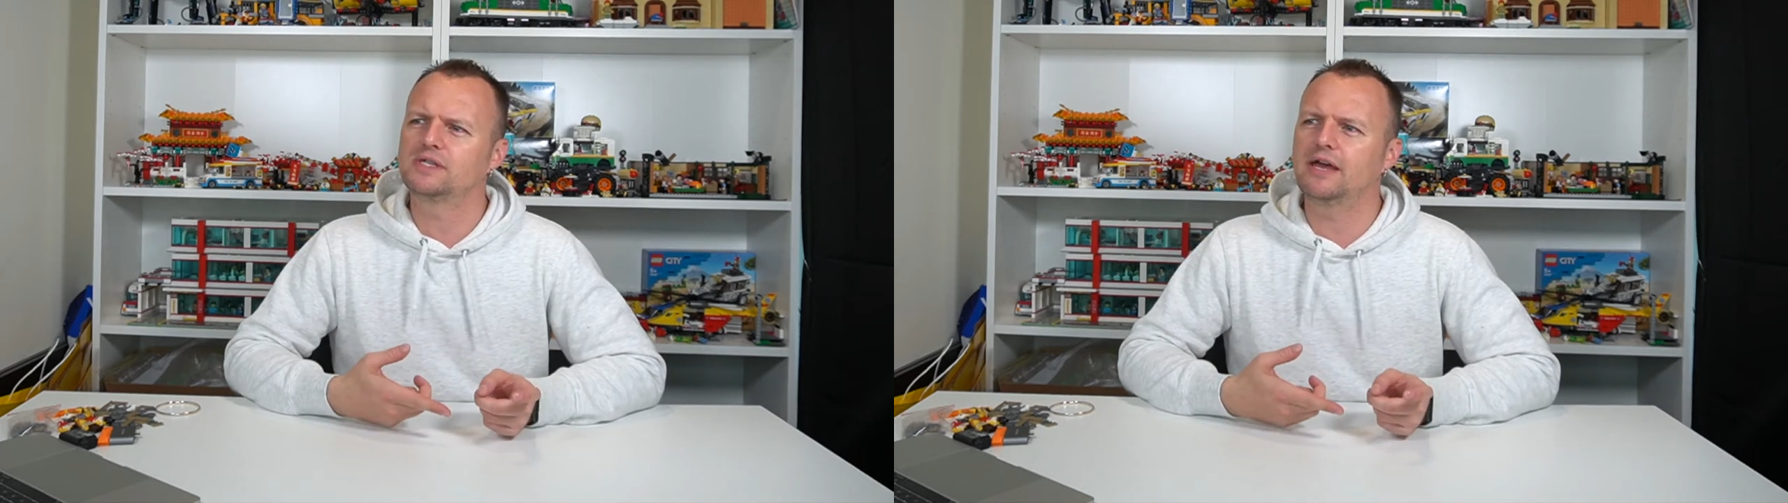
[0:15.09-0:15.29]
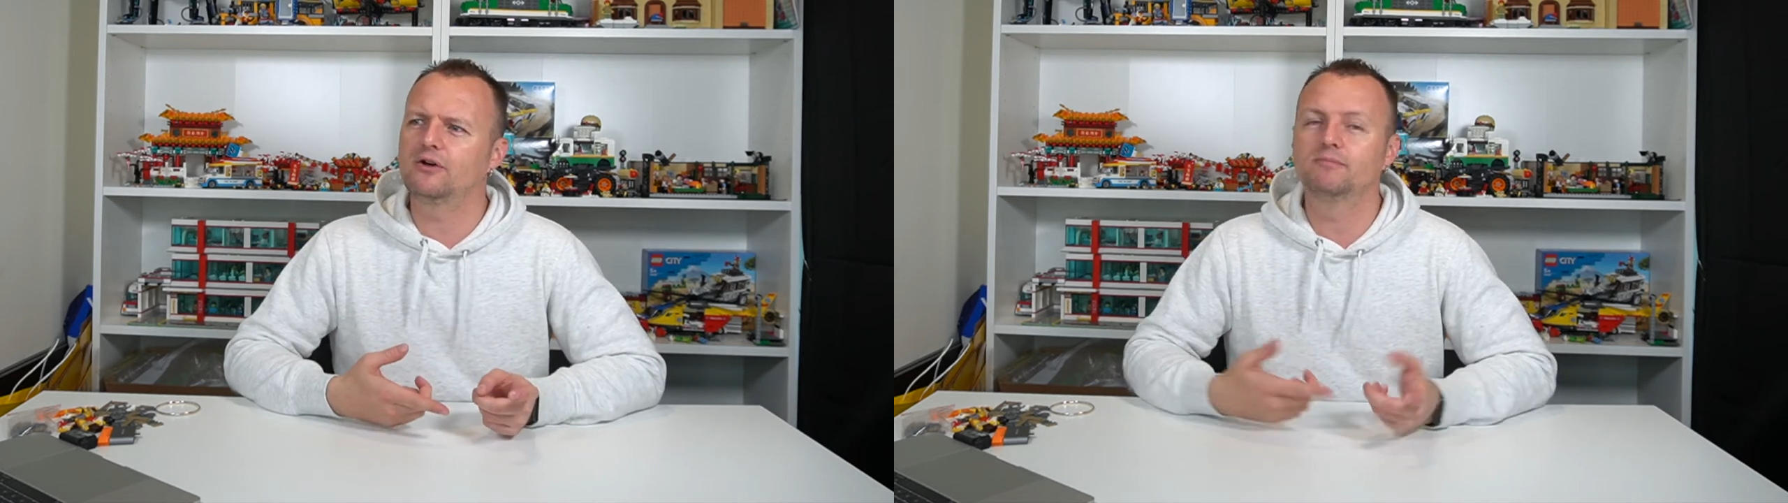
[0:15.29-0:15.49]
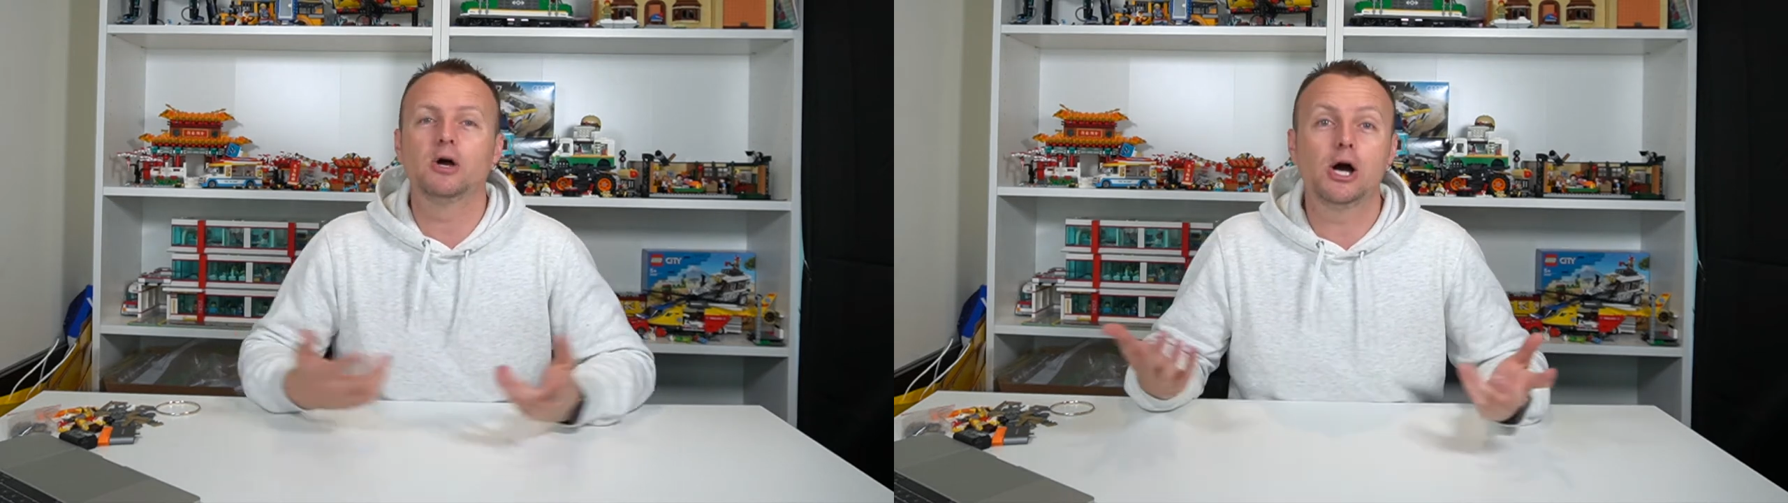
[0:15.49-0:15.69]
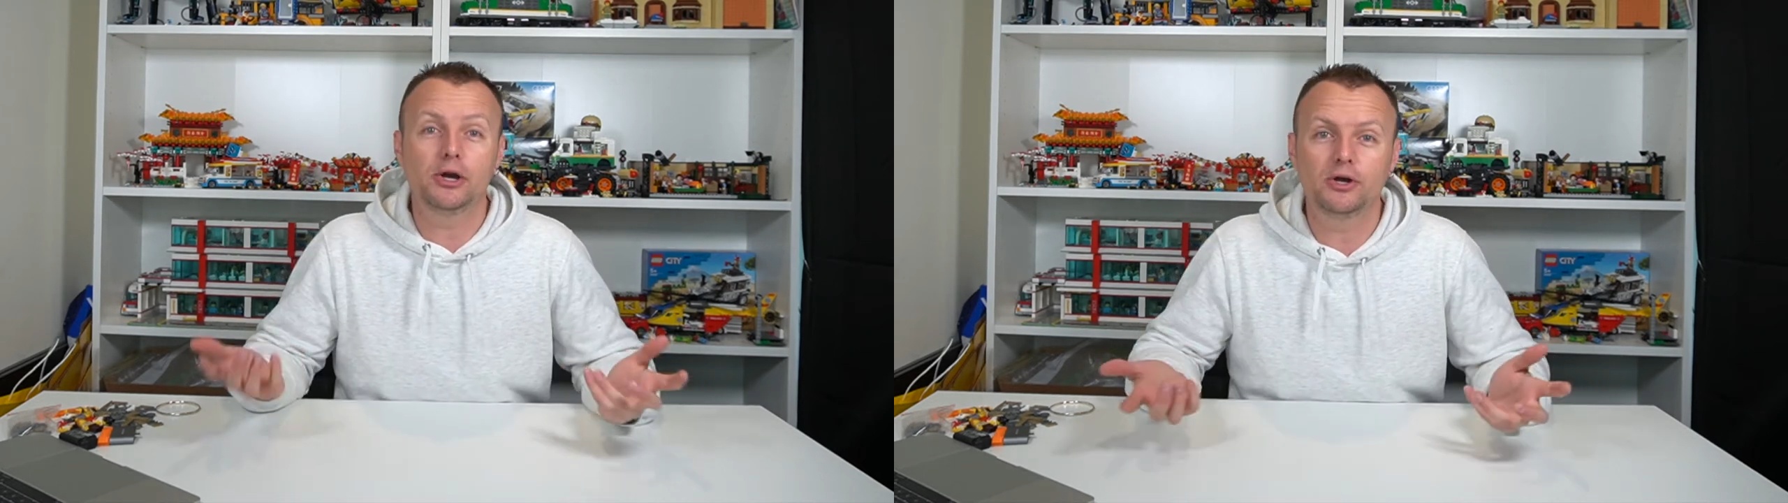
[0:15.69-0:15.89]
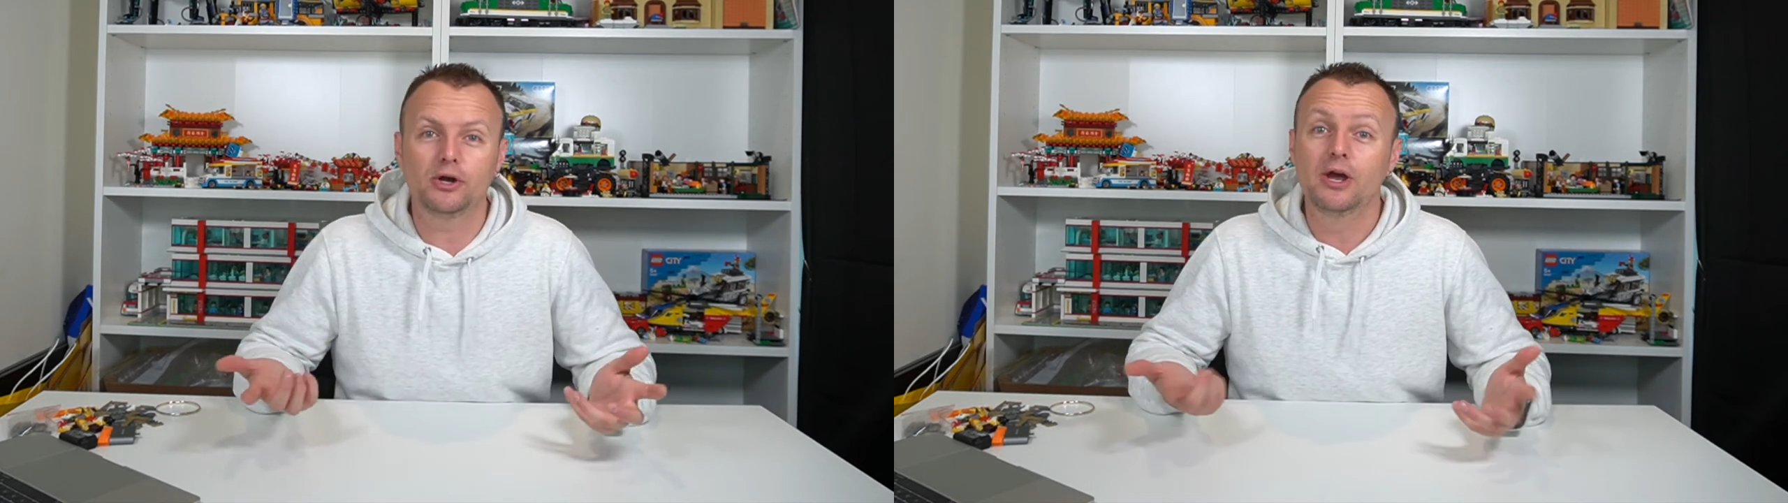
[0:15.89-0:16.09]
sale? I
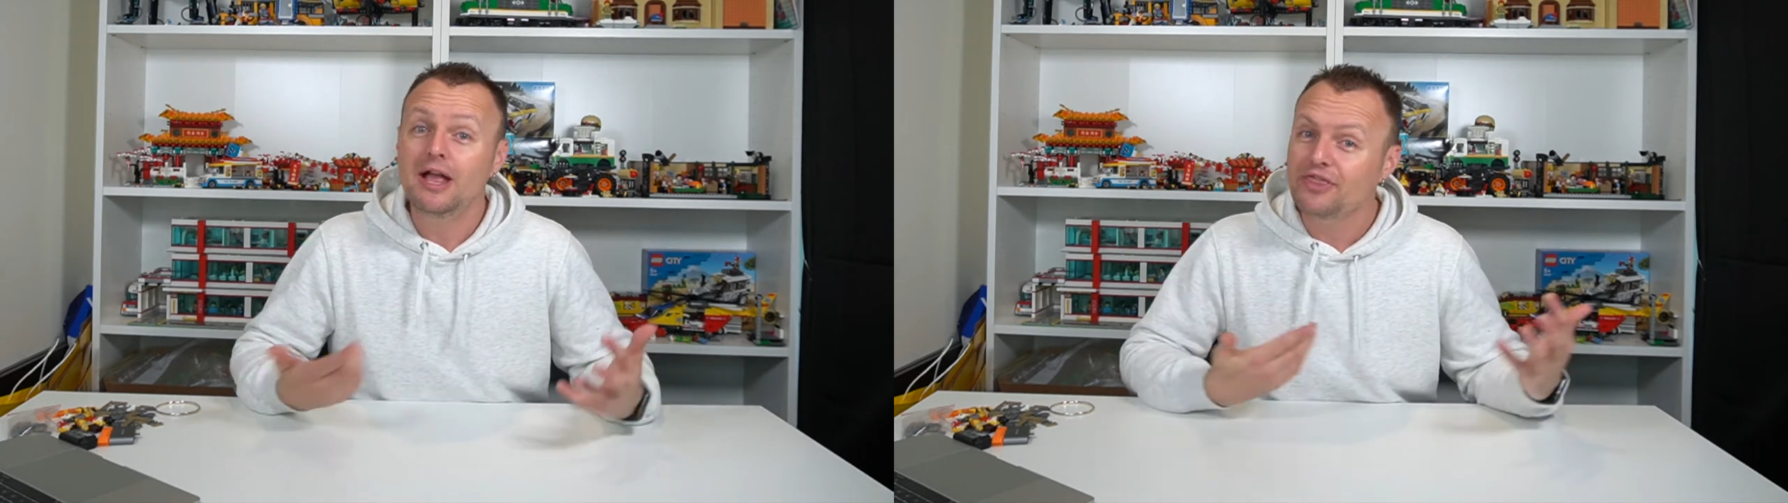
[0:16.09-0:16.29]
don't know.